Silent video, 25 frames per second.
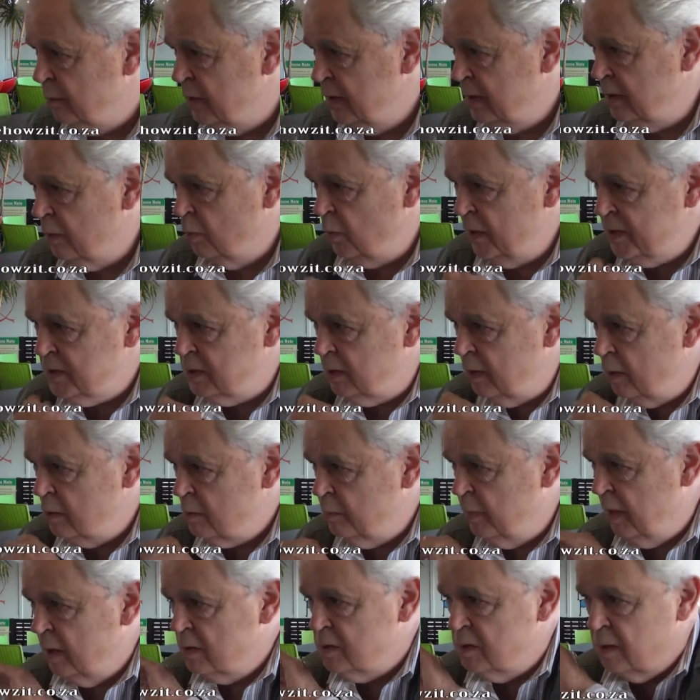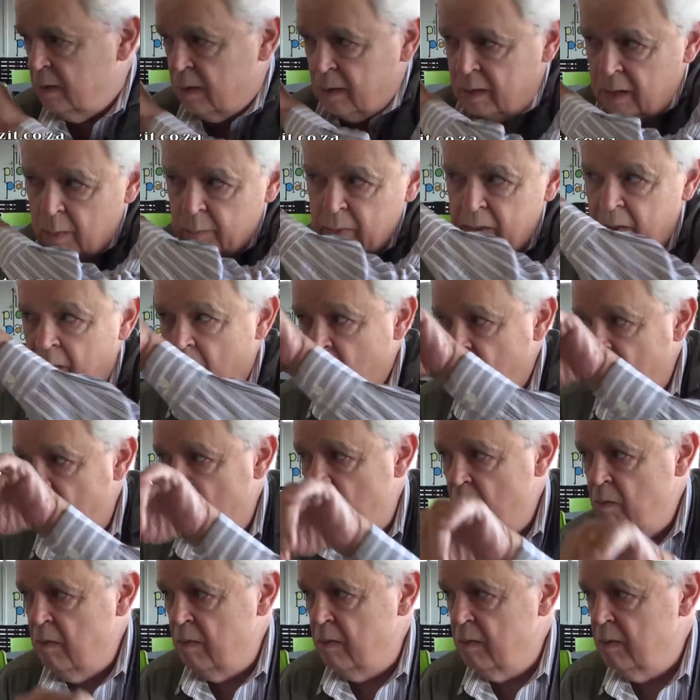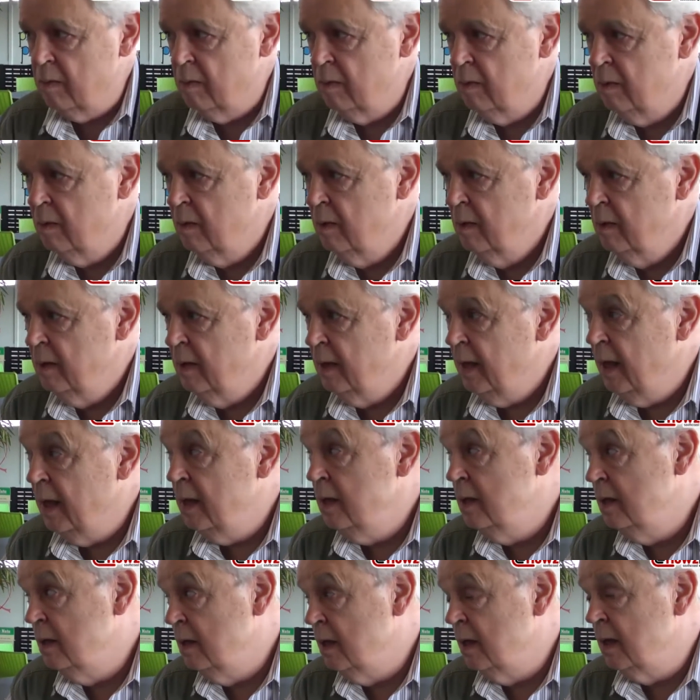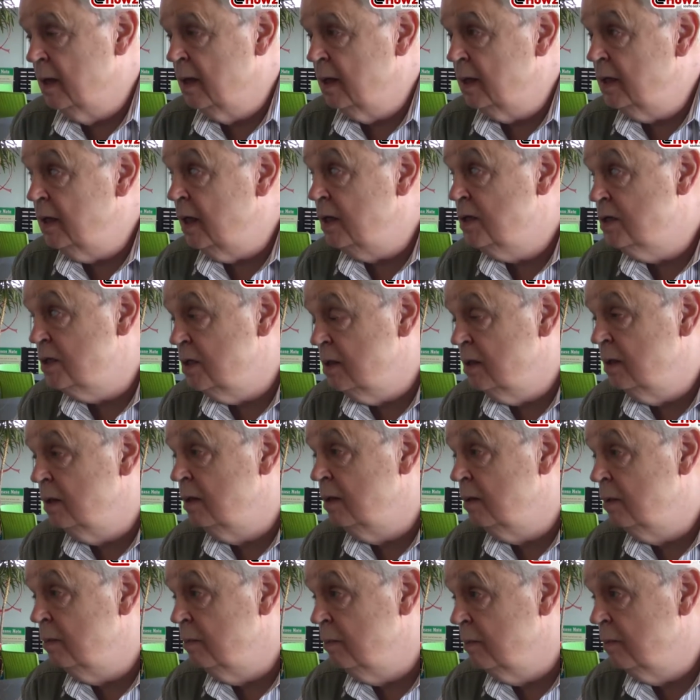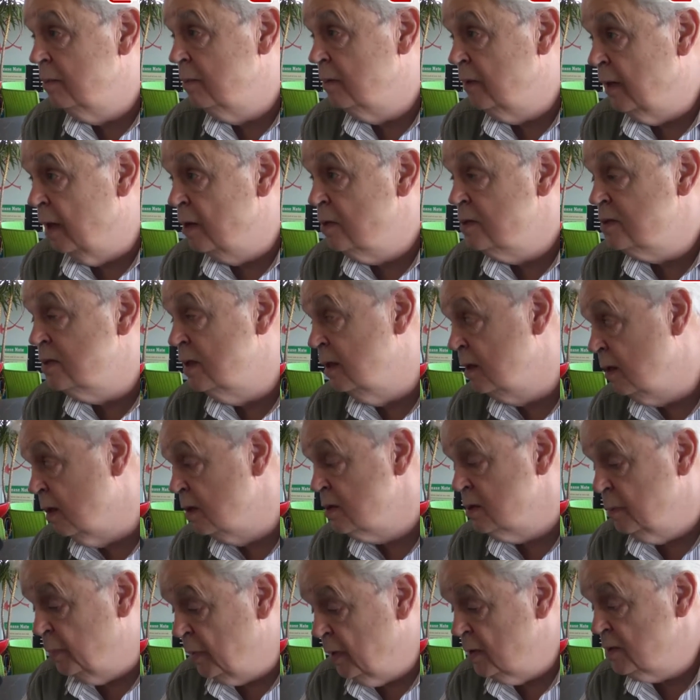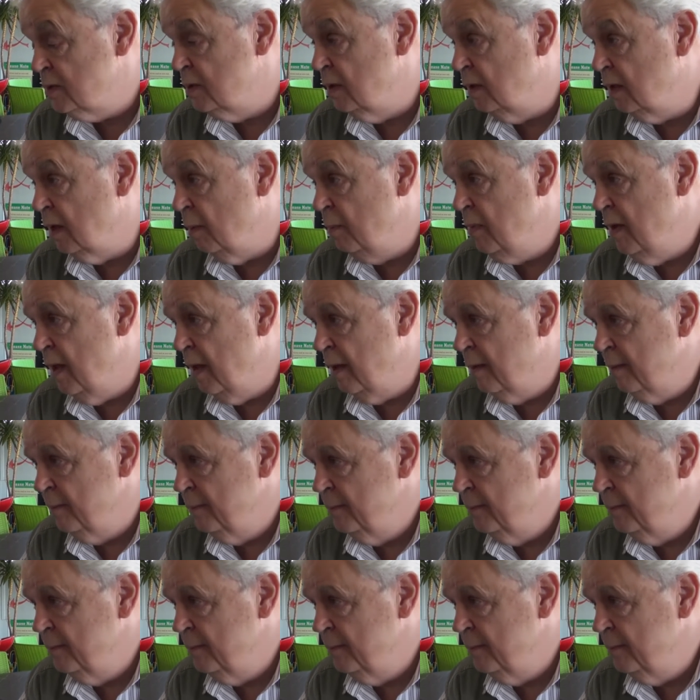but the west coast boats are coming around and catching those that are supposed to come here.